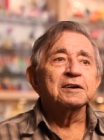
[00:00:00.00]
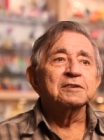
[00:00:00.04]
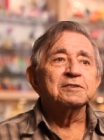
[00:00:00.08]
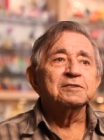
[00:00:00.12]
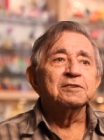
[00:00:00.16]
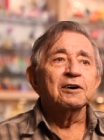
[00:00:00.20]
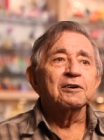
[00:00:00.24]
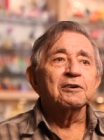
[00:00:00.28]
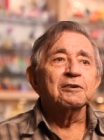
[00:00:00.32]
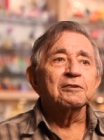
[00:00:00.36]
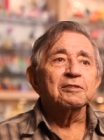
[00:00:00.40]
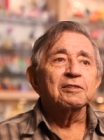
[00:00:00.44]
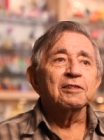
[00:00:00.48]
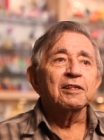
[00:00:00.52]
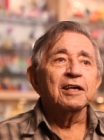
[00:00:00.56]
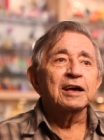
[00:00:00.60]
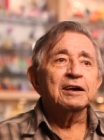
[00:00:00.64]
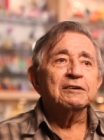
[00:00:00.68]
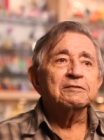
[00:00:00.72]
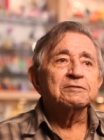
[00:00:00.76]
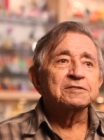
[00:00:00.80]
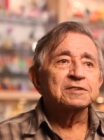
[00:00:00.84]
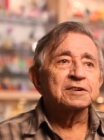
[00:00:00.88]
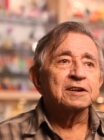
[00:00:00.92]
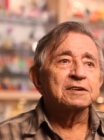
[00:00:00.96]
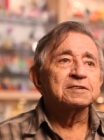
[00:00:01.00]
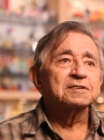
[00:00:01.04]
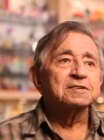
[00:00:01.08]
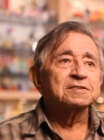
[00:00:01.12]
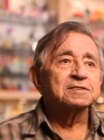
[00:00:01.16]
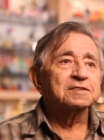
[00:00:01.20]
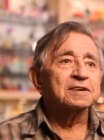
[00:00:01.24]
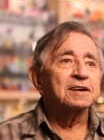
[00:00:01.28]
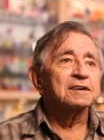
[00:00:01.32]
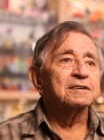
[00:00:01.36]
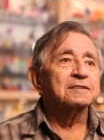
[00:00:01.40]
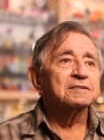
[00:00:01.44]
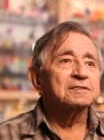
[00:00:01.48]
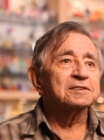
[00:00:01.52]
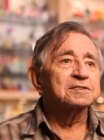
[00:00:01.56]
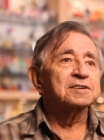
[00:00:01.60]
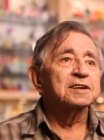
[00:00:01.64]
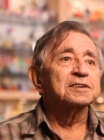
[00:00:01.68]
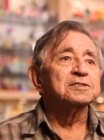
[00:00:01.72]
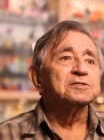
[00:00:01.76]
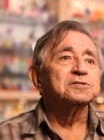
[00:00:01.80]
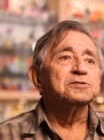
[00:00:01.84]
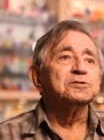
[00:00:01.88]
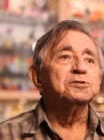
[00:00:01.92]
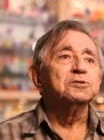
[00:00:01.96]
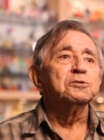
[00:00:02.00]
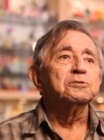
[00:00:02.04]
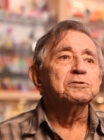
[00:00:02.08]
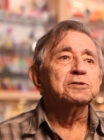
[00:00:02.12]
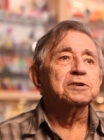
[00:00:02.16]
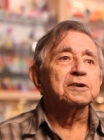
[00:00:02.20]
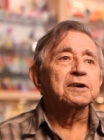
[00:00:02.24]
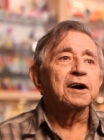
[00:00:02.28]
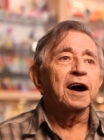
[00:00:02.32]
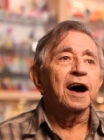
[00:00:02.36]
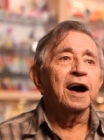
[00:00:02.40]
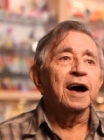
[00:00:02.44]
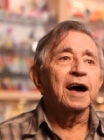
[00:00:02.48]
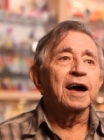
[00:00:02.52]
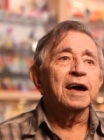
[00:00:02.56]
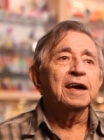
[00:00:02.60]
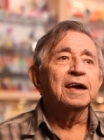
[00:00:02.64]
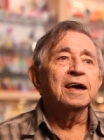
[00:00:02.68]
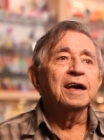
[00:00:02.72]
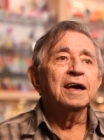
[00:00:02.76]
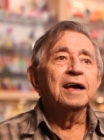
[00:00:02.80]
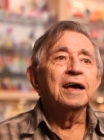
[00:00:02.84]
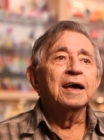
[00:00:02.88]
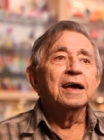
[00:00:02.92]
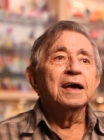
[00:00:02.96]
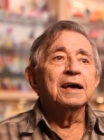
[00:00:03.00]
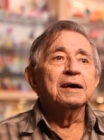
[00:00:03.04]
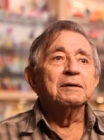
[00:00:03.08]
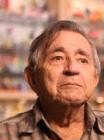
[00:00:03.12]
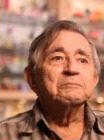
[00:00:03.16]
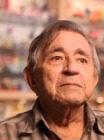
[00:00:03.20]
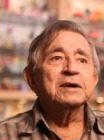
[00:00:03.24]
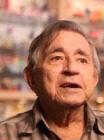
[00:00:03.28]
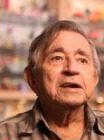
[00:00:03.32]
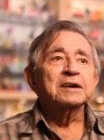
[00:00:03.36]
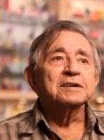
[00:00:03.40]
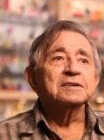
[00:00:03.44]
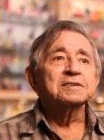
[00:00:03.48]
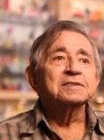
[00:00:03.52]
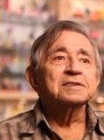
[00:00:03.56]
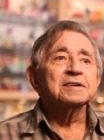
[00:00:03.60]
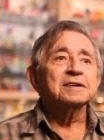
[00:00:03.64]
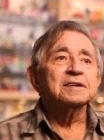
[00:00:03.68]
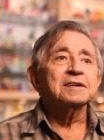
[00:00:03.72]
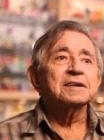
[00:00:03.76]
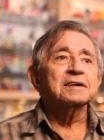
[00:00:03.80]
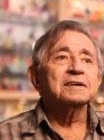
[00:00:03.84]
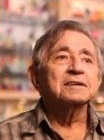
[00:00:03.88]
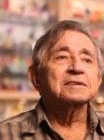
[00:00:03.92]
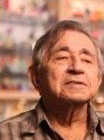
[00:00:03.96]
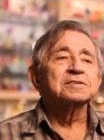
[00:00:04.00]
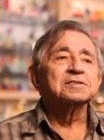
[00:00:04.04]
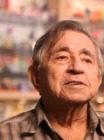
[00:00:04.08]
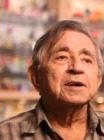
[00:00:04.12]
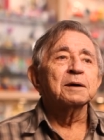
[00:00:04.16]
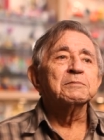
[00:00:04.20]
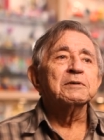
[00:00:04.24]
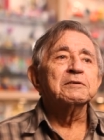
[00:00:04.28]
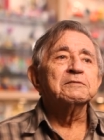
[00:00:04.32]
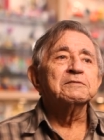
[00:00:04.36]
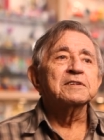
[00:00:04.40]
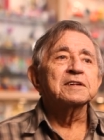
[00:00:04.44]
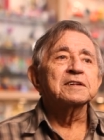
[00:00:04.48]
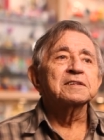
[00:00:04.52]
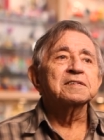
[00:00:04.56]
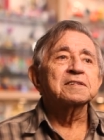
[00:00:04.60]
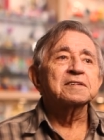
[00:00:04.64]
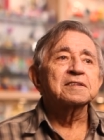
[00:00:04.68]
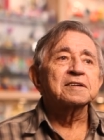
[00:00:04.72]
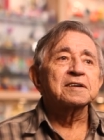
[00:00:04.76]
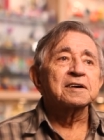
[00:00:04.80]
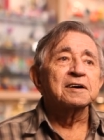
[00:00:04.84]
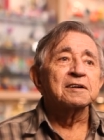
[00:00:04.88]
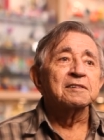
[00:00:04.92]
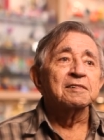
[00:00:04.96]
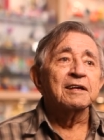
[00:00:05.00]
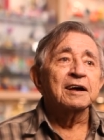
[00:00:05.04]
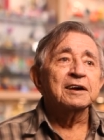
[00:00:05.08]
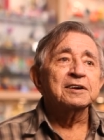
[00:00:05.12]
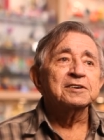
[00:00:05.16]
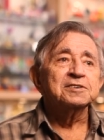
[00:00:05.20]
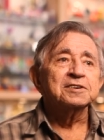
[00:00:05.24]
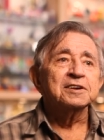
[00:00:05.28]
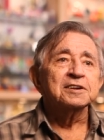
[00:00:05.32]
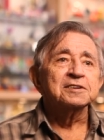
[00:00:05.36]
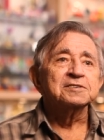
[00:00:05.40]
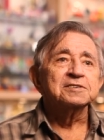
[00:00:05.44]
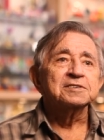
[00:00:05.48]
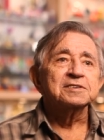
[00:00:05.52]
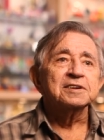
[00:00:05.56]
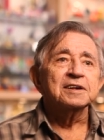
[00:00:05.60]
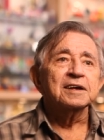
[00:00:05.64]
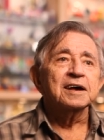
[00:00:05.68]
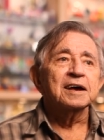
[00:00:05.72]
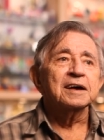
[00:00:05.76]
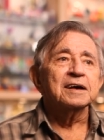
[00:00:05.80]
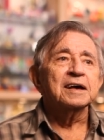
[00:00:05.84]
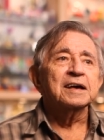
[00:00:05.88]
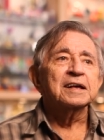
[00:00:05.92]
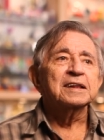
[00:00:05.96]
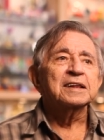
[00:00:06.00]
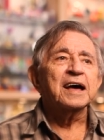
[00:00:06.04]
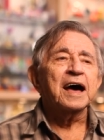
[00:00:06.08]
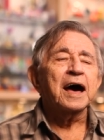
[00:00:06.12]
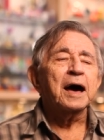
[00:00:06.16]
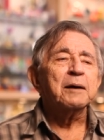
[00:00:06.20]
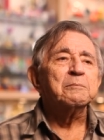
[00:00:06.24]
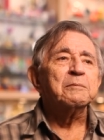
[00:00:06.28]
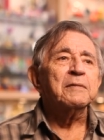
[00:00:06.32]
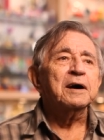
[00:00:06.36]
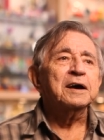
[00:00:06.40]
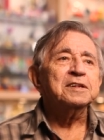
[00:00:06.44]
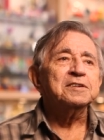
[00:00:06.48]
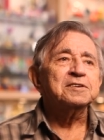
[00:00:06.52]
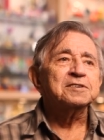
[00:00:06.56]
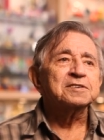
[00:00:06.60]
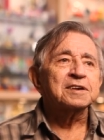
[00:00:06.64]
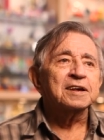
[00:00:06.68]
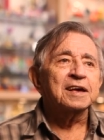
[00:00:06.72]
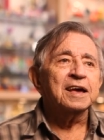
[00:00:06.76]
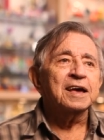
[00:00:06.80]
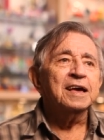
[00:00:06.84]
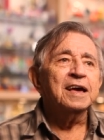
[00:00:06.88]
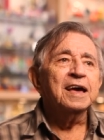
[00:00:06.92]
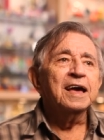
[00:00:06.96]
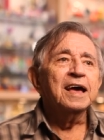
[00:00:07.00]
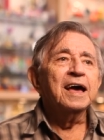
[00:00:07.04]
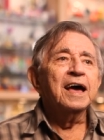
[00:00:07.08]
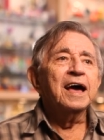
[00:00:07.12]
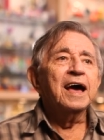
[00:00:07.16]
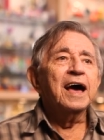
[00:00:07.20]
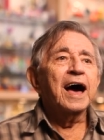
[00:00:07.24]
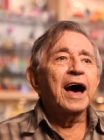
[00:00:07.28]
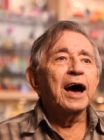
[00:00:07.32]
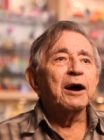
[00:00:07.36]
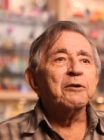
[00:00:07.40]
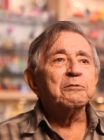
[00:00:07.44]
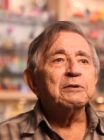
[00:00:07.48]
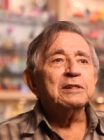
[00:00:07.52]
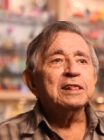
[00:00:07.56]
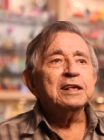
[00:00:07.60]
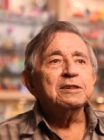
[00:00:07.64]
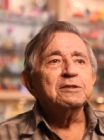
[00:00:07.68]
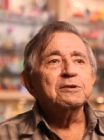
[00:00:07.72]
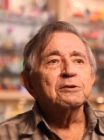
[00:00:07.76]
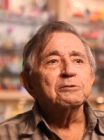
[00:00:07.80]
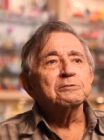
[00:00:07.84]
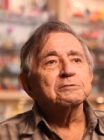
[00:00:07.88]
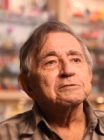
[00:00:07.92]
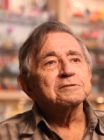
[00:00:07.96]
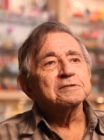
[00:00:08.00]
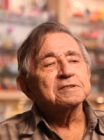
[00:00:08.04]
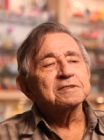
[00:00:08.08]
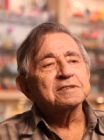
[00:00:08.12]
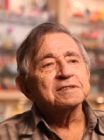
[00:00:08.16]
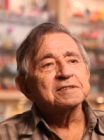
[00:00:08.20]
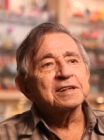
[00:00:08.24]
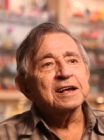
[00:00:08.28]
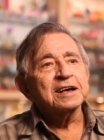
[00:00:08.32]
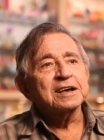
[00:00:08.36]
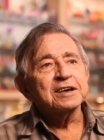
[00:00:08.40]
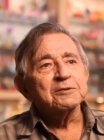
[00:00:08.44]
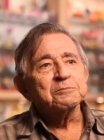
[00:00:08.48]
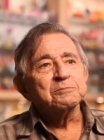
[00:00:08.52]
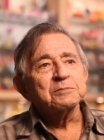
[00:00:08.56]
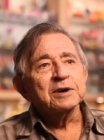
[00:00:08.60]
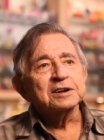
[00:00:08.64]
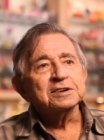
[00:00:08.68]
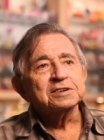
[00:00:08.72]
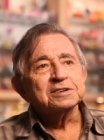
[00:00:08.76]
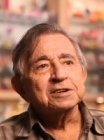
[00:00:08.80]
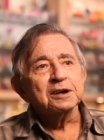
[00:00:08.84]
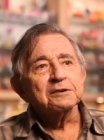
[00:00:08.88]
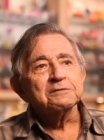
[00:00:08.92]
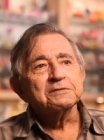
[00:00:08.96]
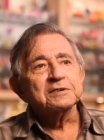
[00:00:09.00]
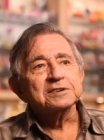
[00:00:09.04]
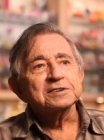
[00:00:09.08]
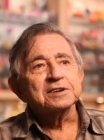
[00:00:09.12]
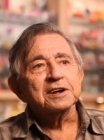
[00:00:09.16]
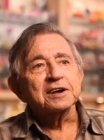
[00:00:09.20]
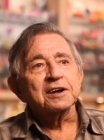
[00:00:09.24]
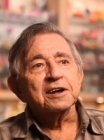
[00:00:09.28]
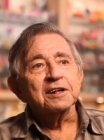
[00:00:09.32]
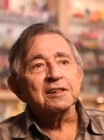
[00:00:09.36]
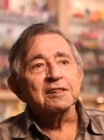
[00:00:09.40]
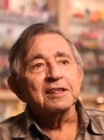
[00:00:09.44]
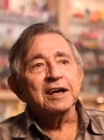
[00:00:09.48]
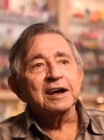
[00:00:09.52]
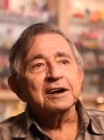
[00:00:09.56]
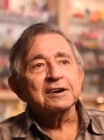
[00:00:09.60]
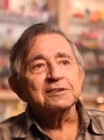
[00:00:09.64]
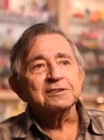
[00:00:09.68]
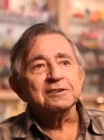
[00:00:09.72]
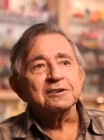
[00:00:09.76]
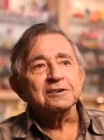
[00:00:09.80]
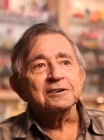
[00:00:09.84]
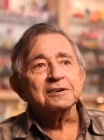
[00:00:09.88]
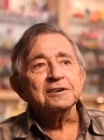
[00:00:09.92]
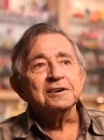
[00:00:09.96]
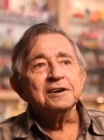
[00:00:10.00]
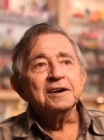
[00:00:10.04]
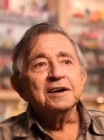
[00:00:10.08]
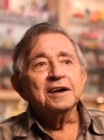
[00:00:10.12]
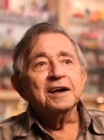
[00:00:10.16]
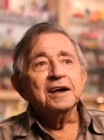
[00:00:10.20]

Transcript: adult life since uh, since junior high, because some of the collections, and I might say, I really don't think of myself as a collector.